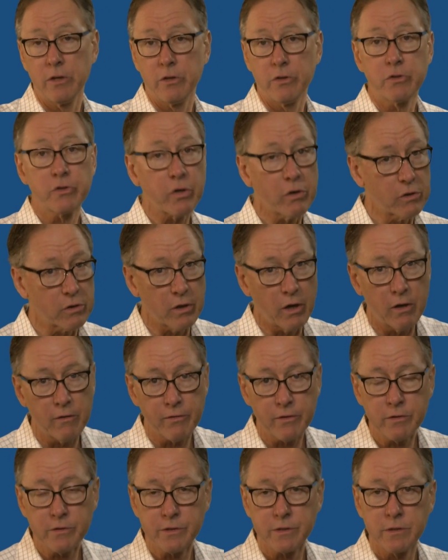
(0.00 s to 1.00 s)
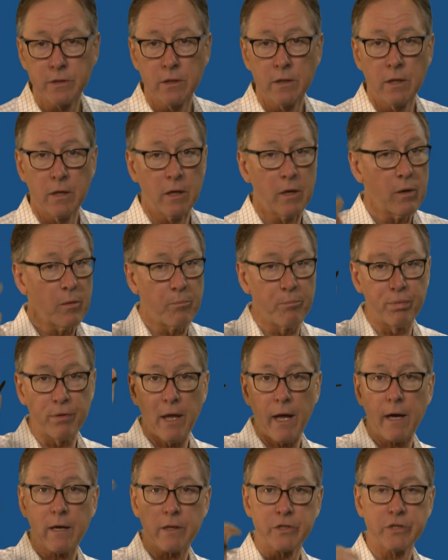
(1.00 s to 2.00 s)
turnovers,
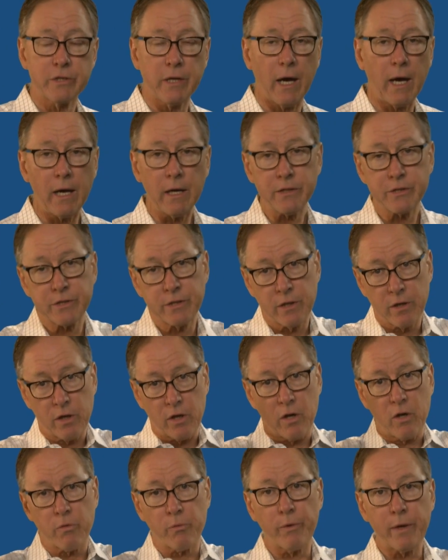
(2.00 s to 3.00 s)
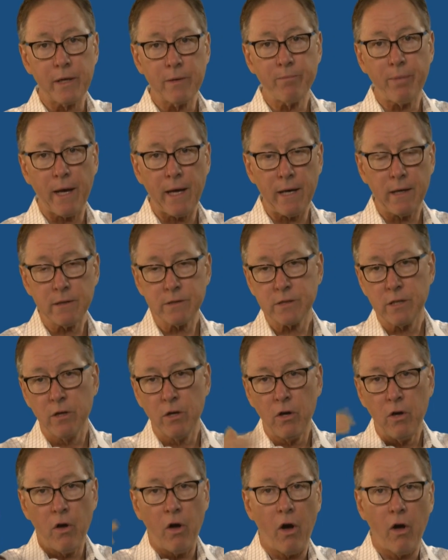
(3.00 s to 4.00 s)
block shots, rebounds.
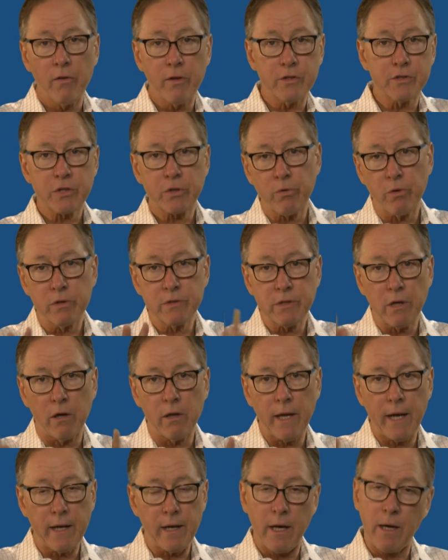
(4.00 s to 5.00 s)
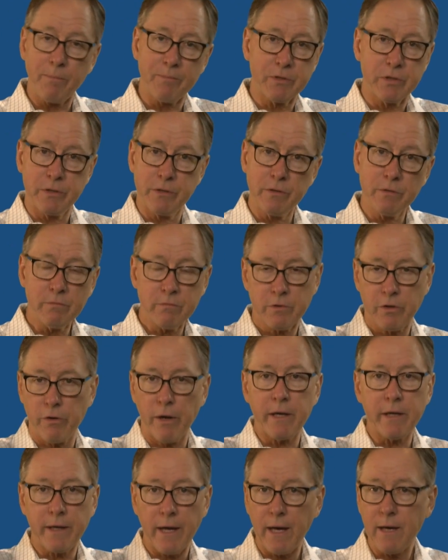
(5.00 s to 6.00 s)
All those scores all add up to
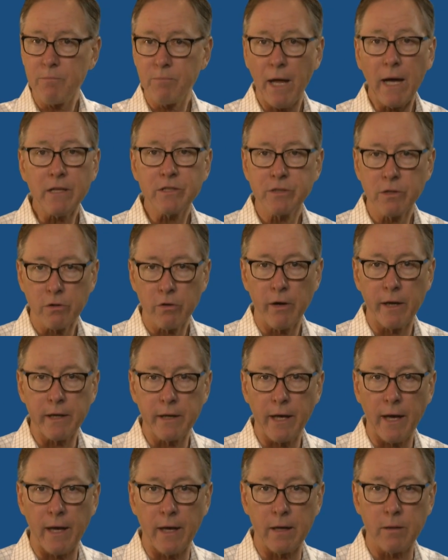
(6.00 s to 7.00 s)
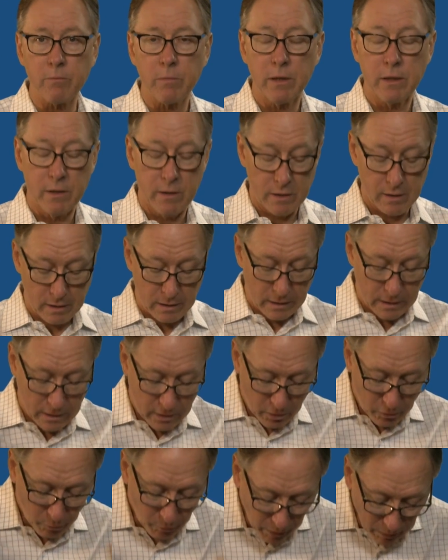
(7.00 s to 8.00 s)
great game, not so great game.
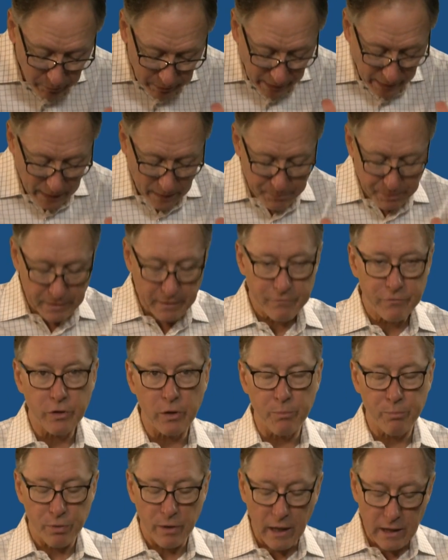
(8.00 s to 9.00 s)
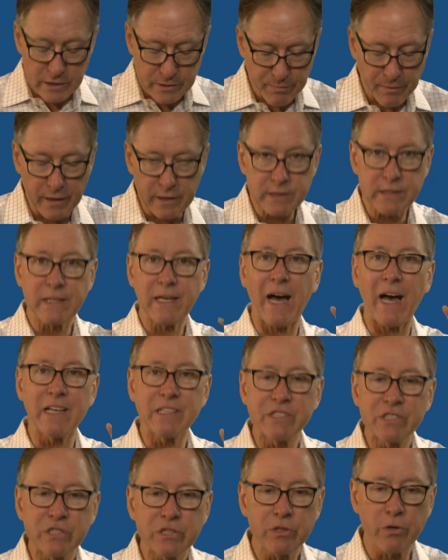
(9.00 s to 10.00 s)
What would happen if your prospects got
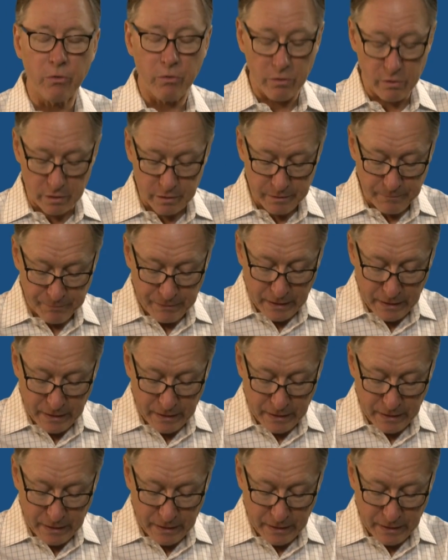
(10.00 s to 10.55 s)
scored